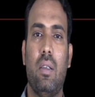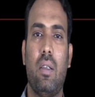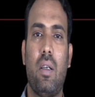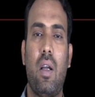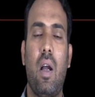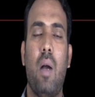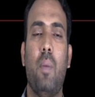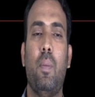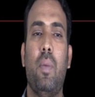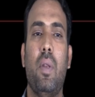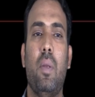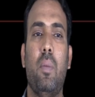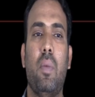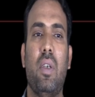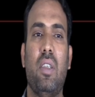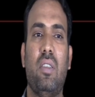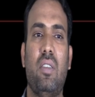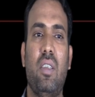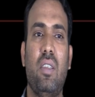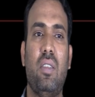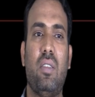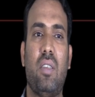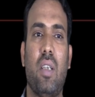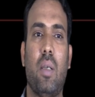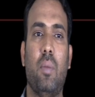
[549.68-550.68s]
complement
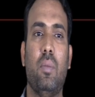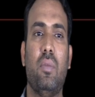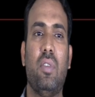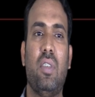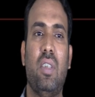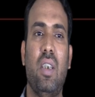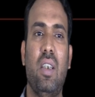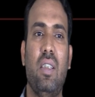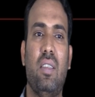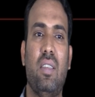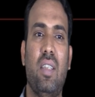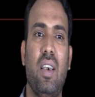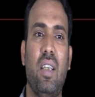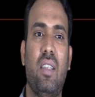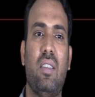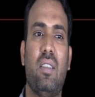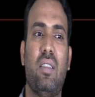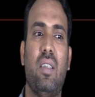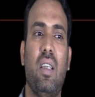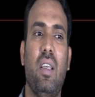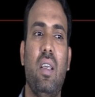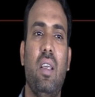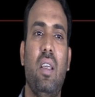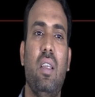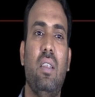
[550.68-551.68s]
system,
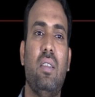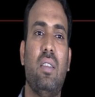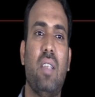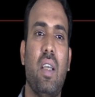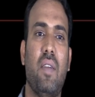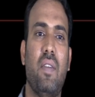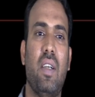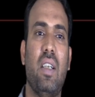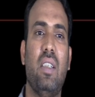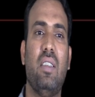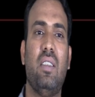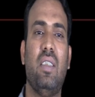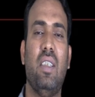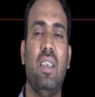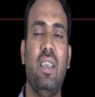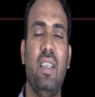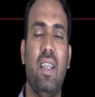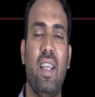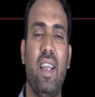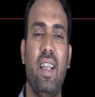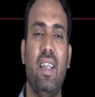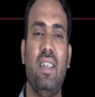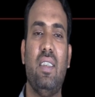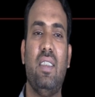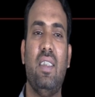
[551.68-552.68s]
C6, C7,
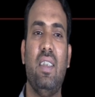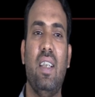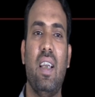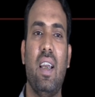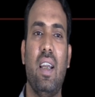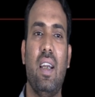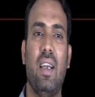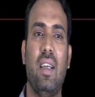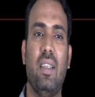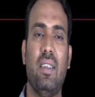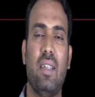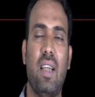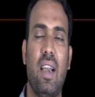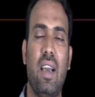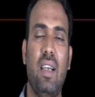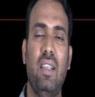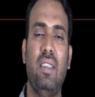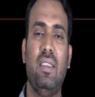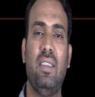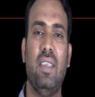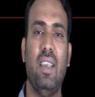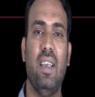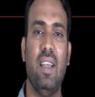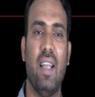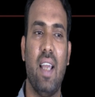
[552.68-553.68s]
C8, Cn and
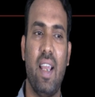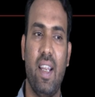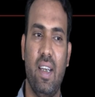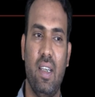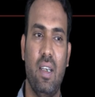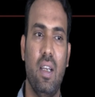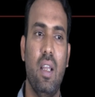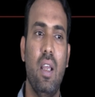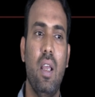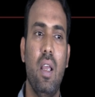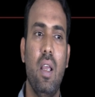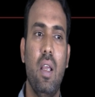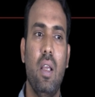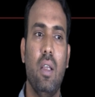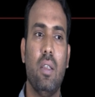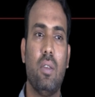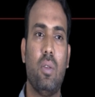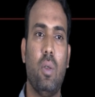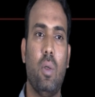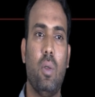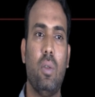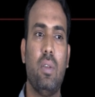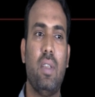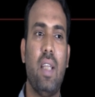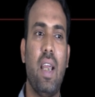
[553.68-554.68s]
C9.
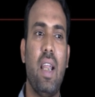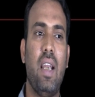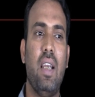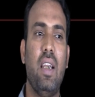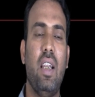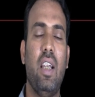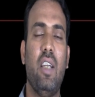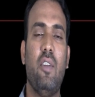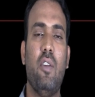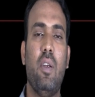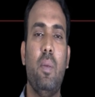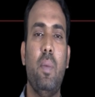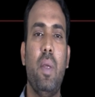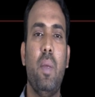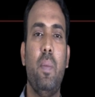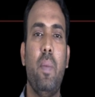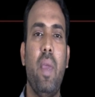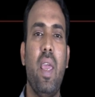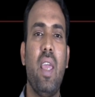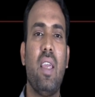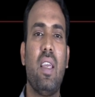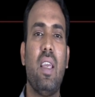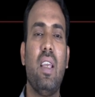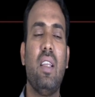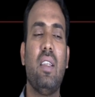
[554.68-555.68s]
So then it will be
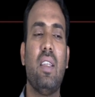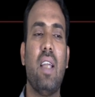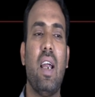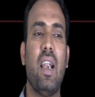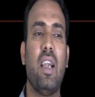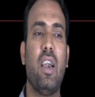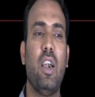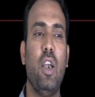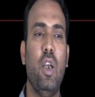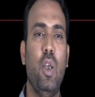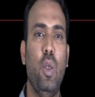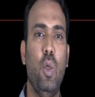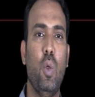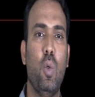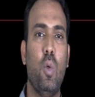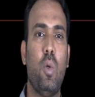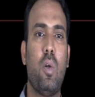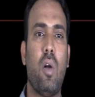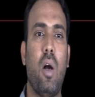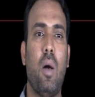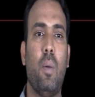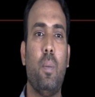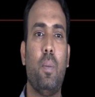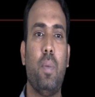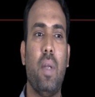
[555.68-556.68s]
making that new
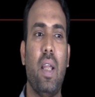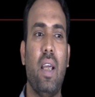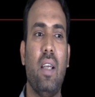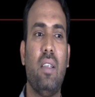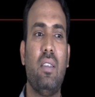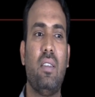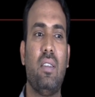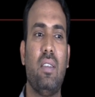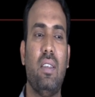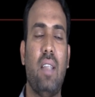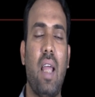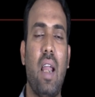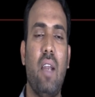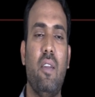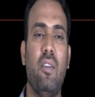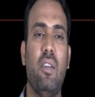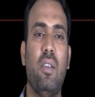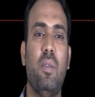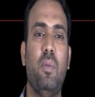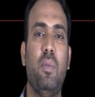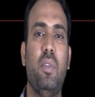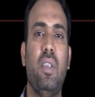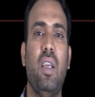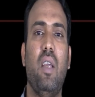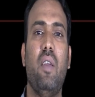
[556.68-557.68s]
complex that
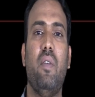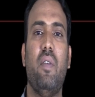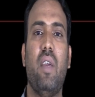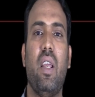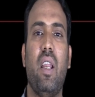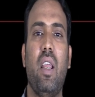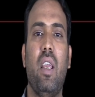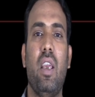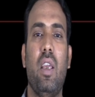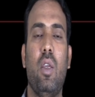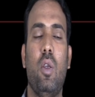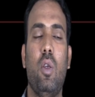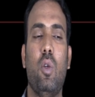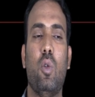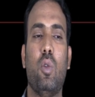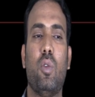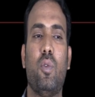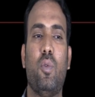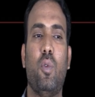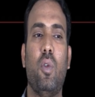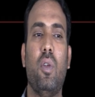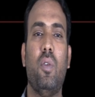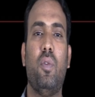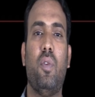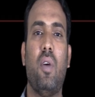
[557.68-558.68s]
will be very
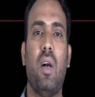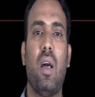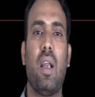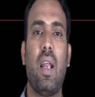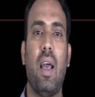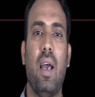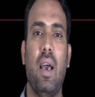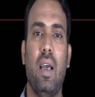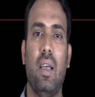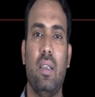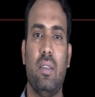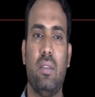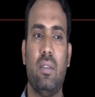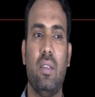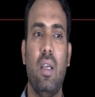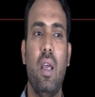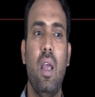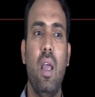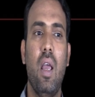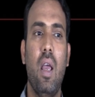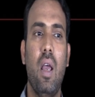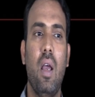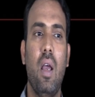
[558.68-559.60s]
useful for us